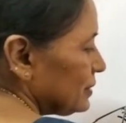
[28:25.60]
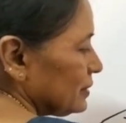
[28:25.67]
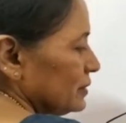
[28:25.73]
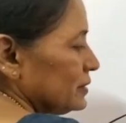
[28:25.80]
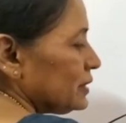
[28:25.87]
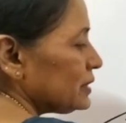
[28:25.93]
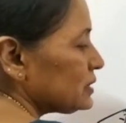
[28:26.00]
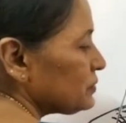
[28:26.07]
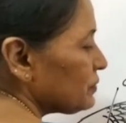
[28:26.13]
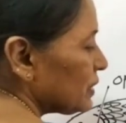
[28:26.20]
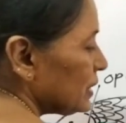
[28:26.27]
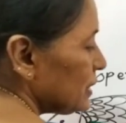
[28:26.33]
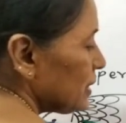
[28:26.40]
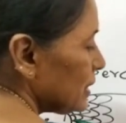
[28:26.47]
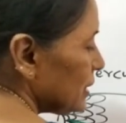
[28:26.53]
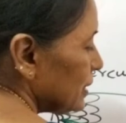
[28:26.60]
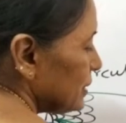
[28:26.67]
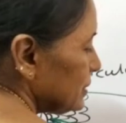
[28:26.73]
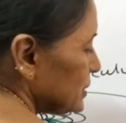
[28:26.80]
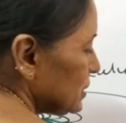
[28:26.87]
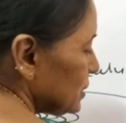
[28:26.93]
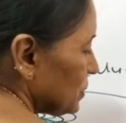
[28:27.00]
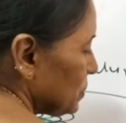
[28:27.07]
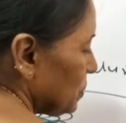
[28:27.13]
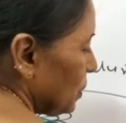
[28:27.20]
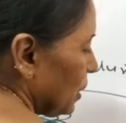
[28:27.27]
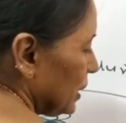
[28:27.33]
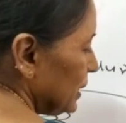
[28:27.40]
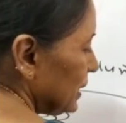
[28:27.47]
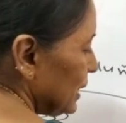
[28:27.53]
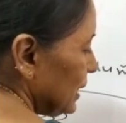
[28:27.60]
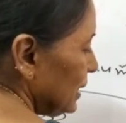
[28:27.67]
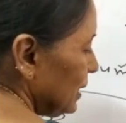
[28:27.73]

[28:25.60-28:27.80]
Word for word: This one is caudal.